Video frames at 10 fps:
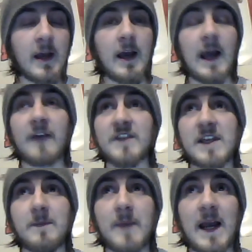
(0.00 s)
After
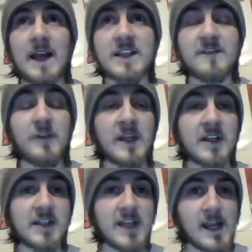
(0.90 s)
he passed, filming
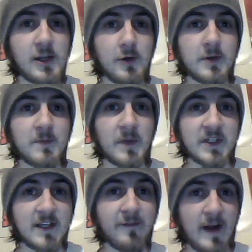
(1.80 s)
continued, but
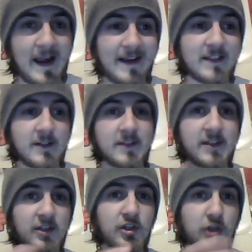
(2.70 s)
different
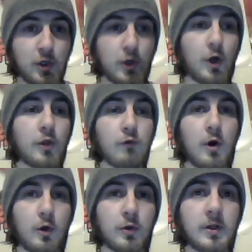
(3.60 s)
actors took on the
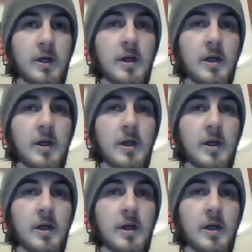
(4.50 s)
role.